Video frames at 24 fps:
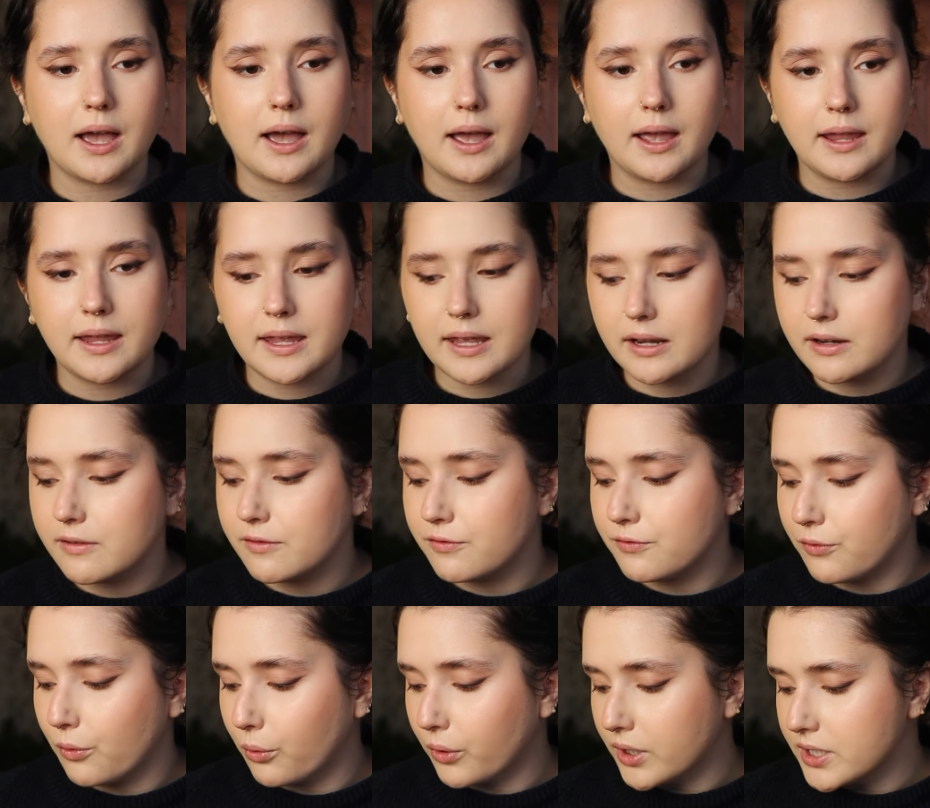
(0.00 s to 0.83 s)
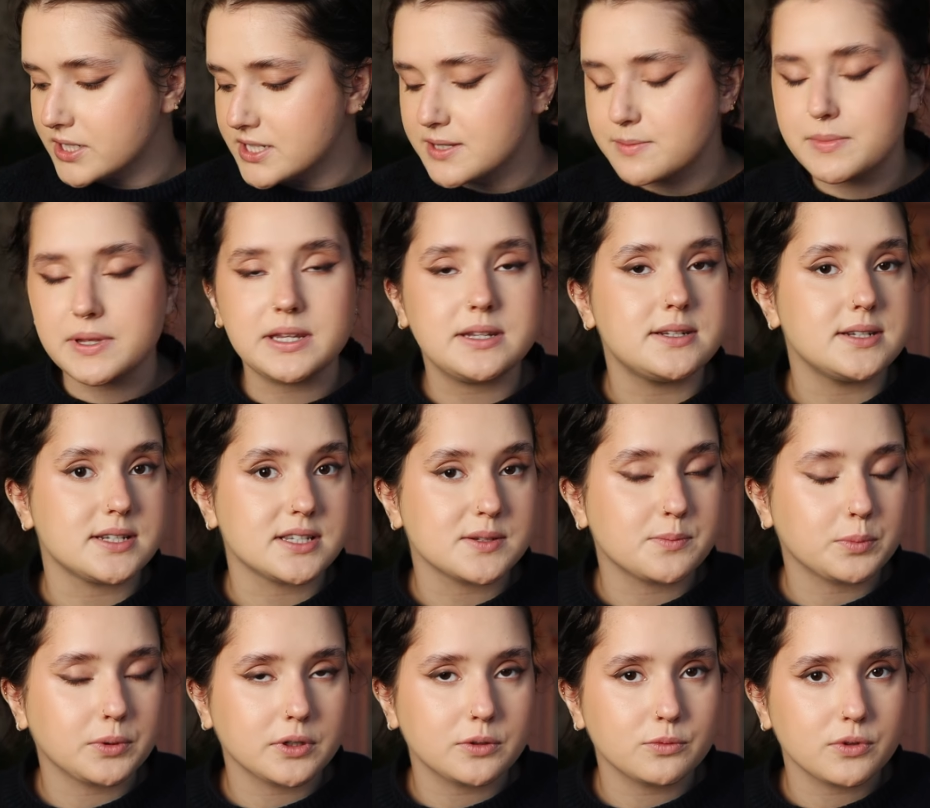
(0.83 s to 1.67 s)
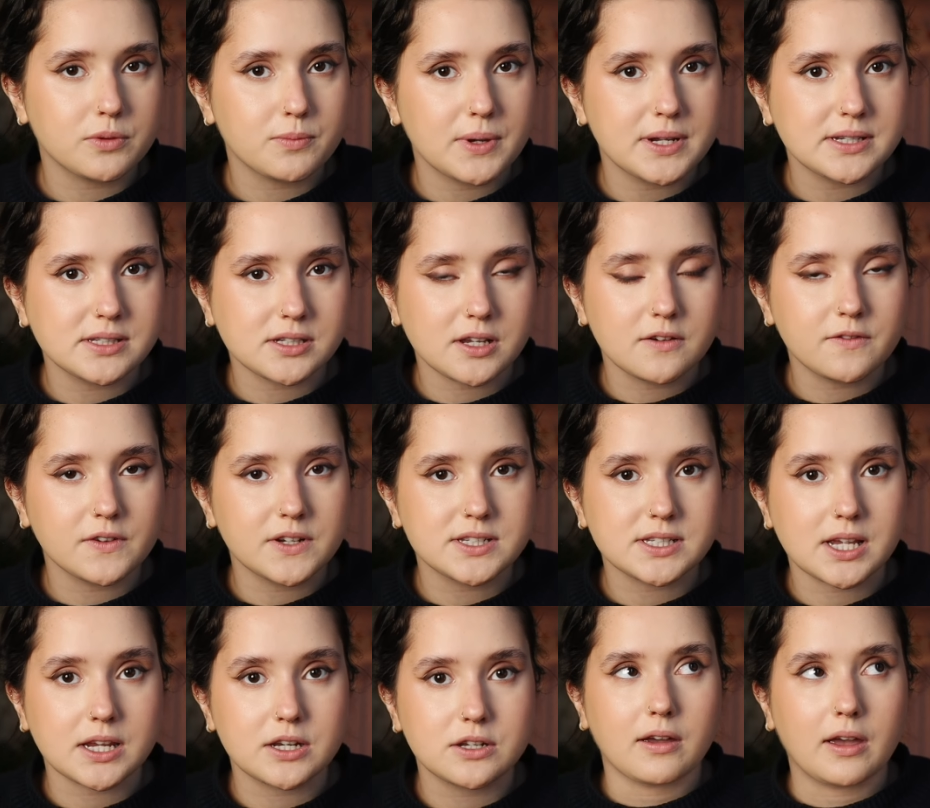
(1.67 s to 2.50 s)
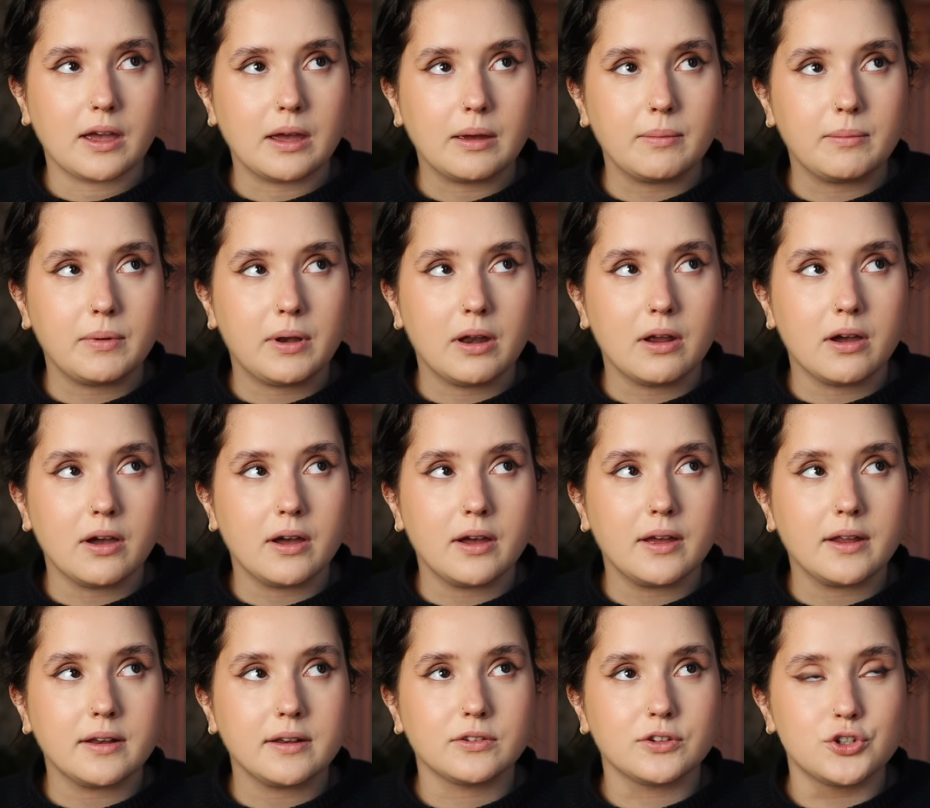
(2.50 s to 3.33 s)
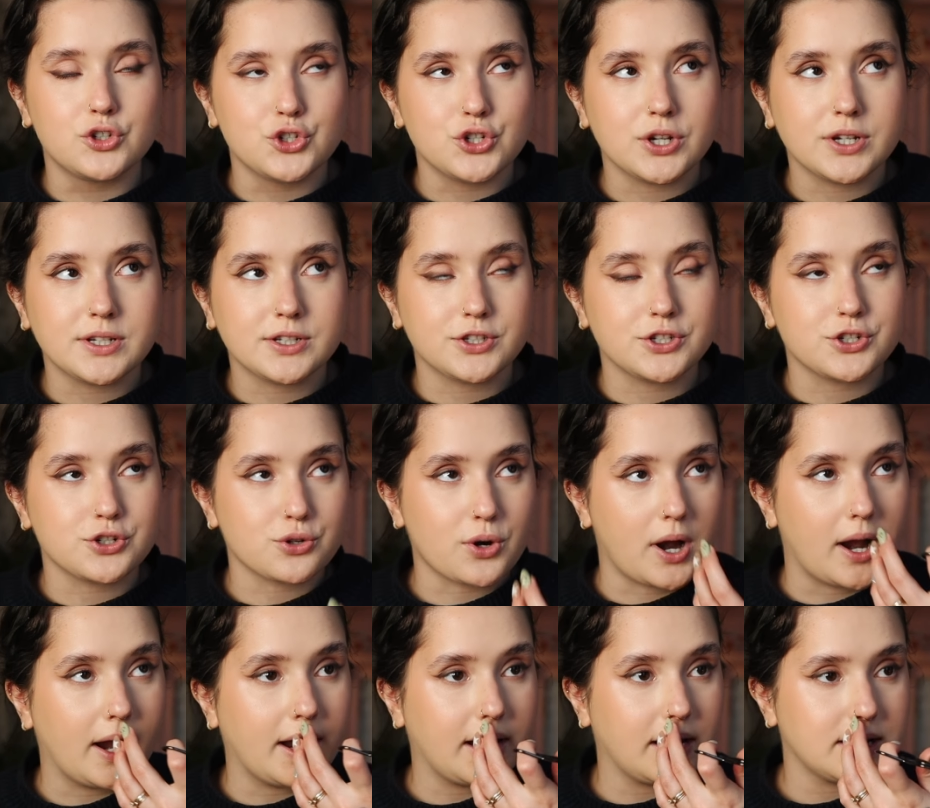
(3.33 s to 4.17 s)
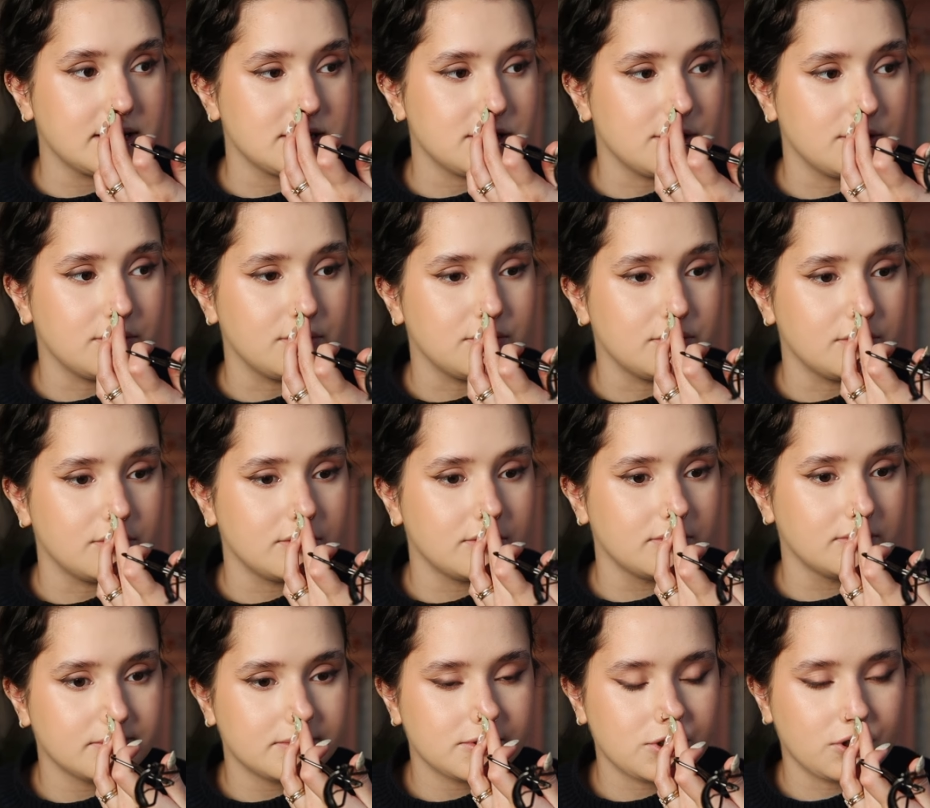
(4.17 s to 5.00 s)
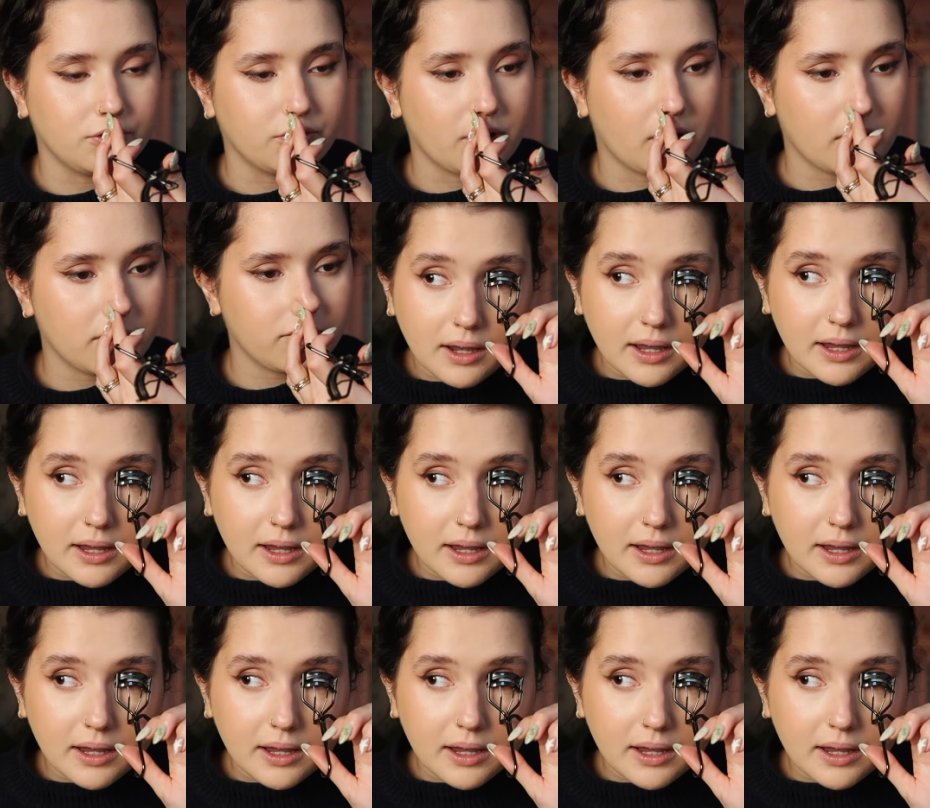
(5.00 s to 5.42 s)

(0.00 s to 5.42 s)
I can afford to be disciplined with myself because I am not just trying to survive.